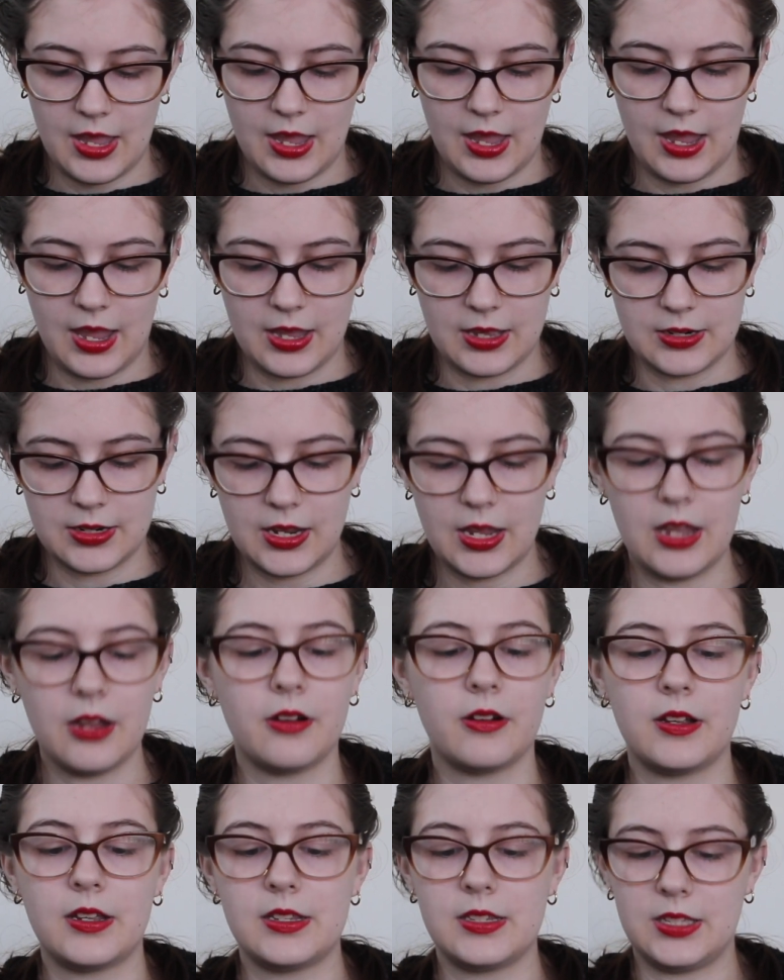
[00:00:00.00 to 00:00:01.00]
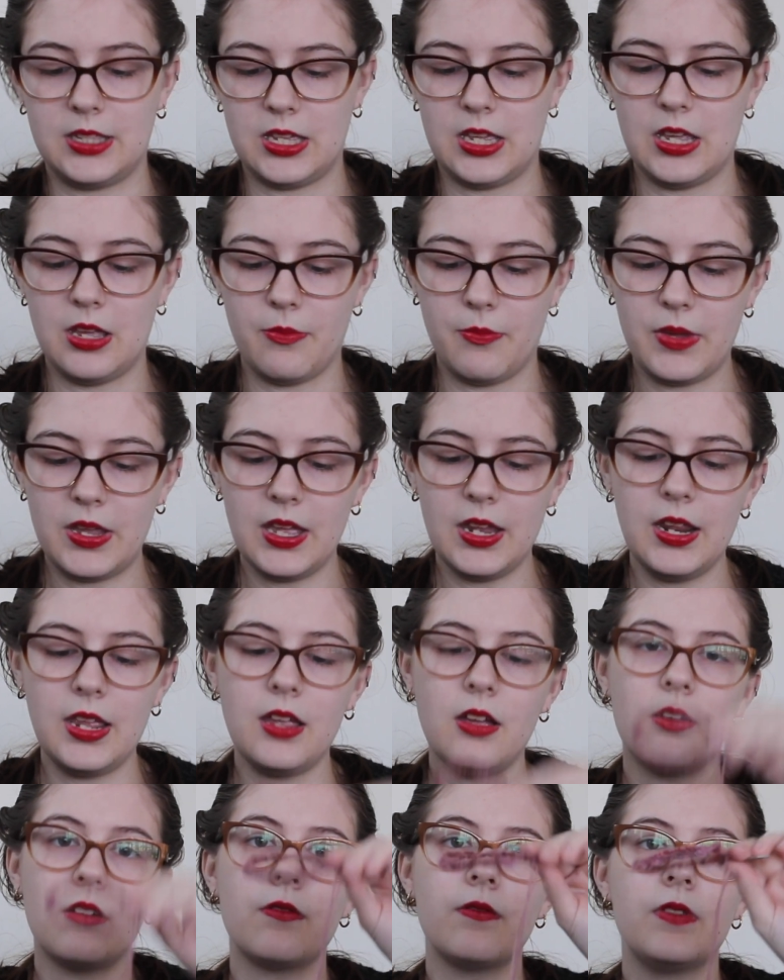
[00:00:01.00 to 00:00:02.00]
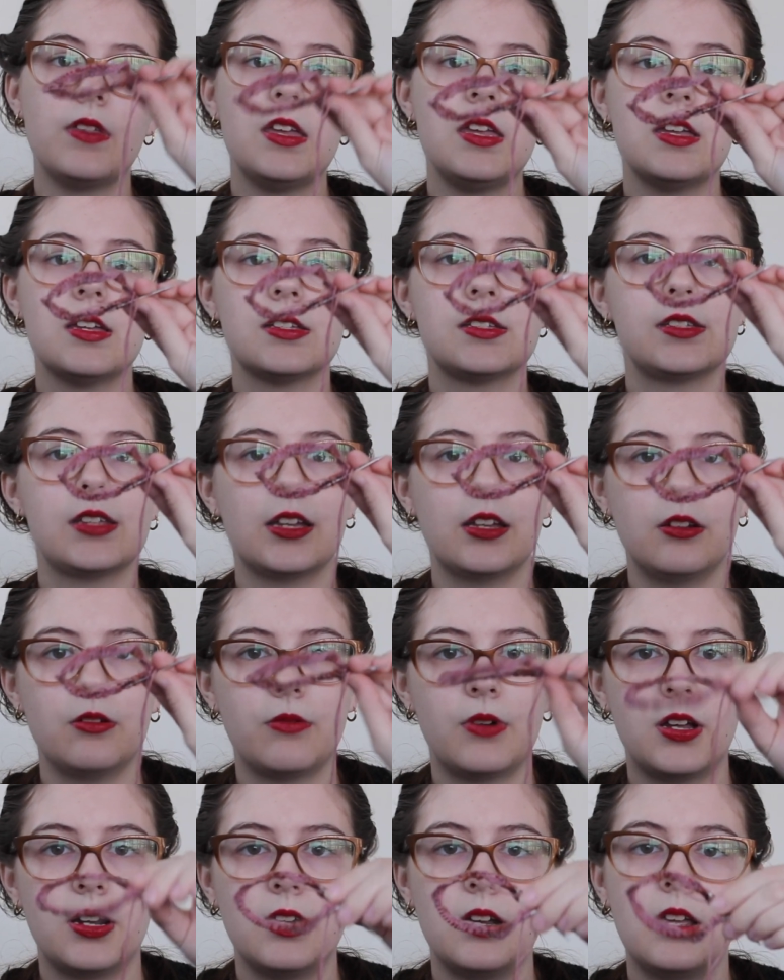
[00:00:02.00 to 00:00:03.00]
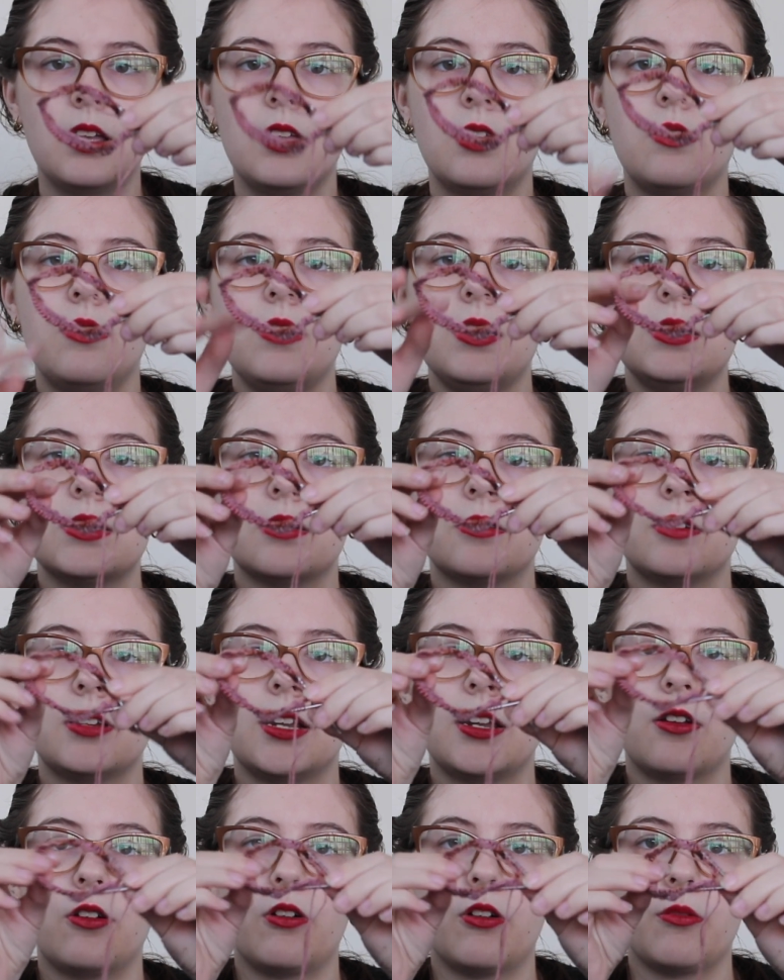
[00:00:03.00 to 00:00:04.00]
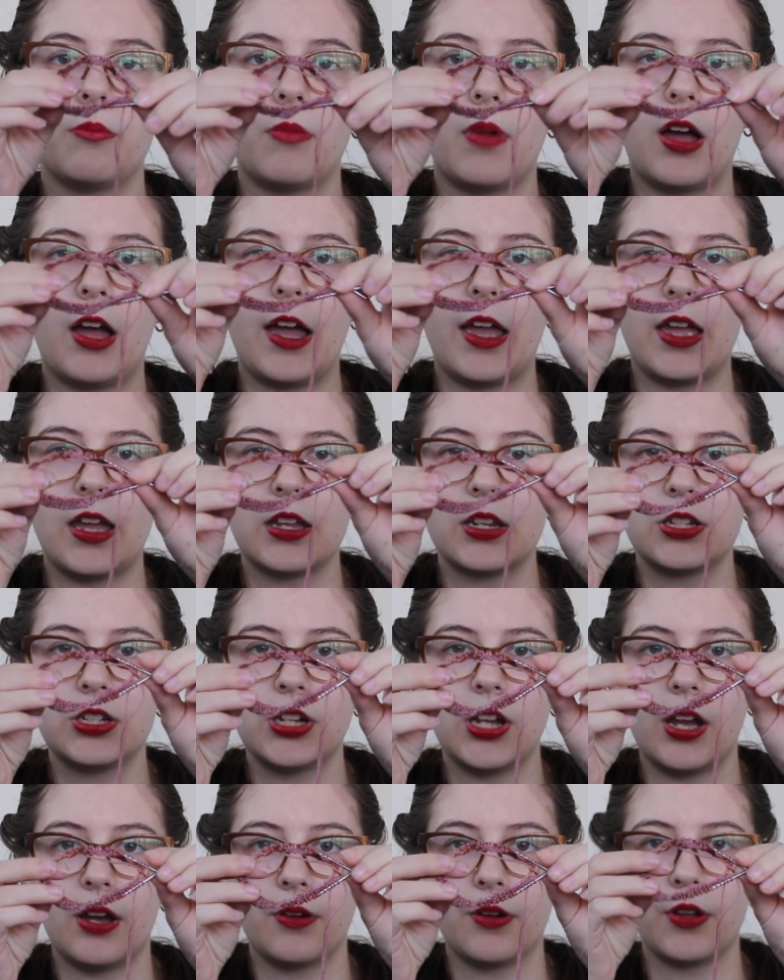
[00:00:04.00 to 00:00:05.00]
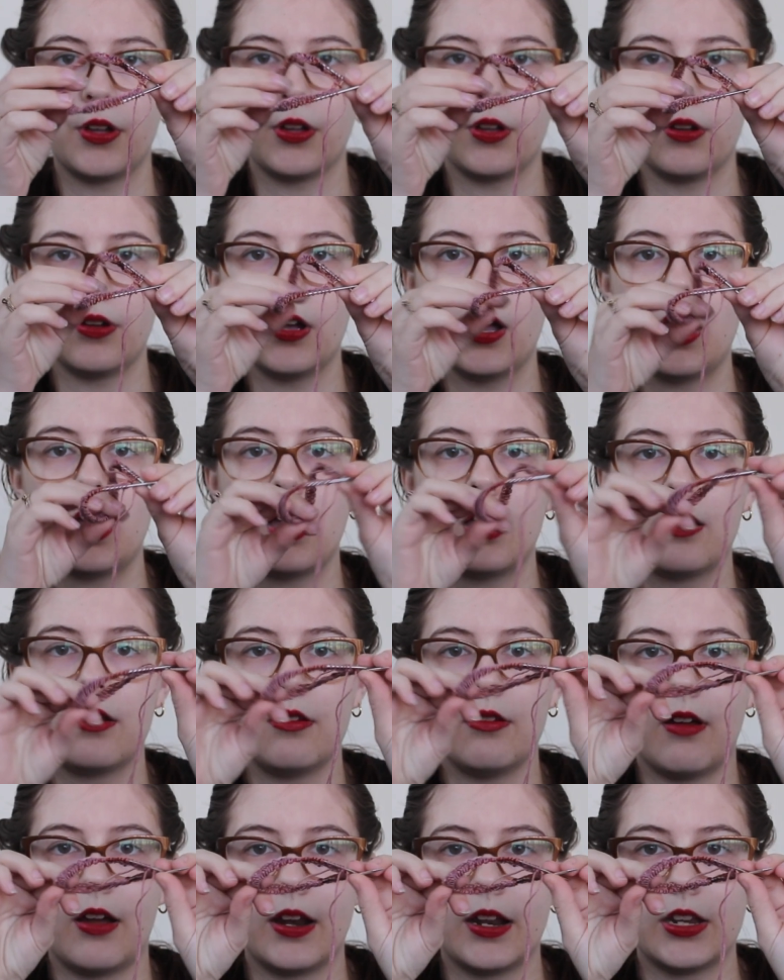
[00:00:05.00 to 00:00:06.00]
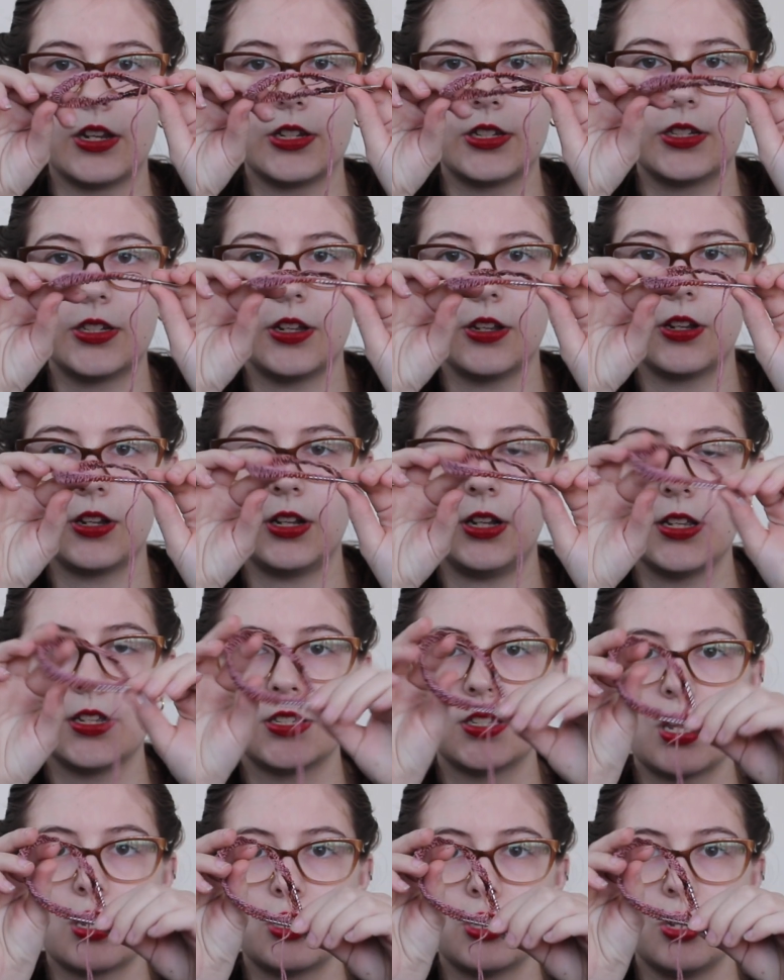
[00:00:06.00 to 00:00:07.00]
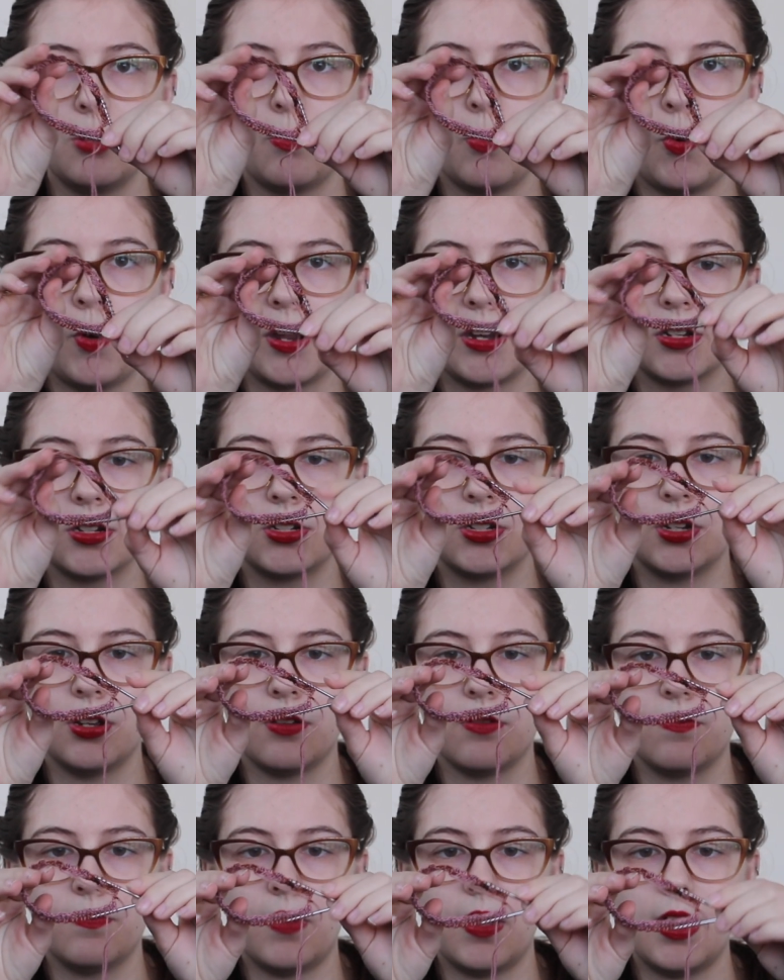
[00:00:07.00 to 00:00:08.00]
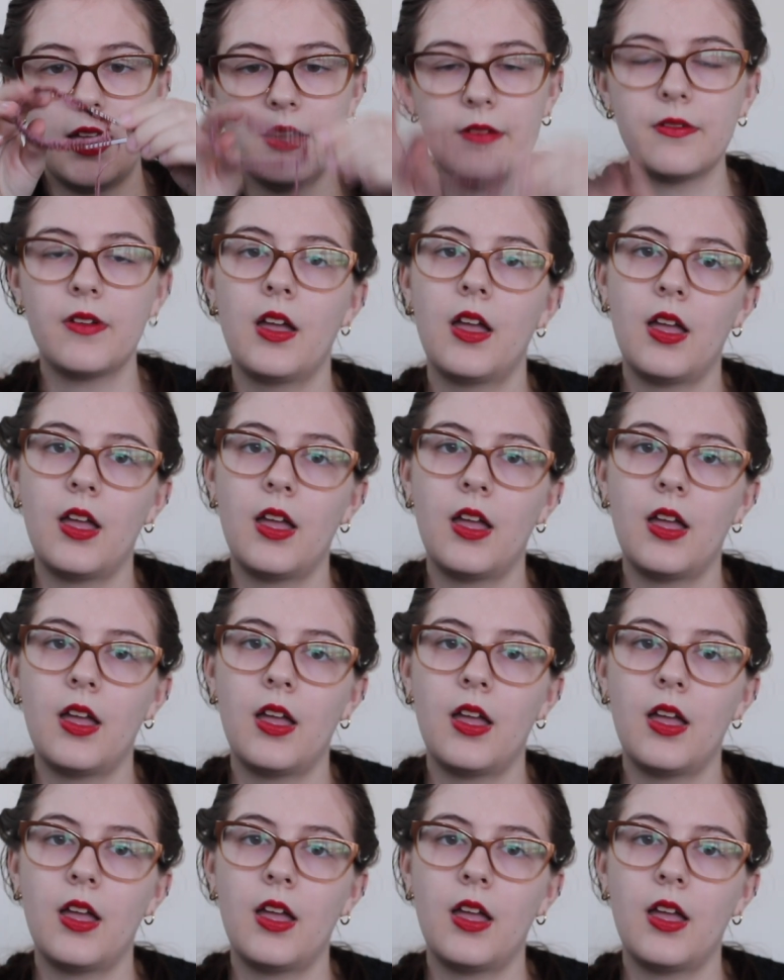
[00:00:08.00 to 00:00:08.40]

And here is the beginning of the second one. These are knit on my ChiaoGoo 9-inch circulars 2.25. I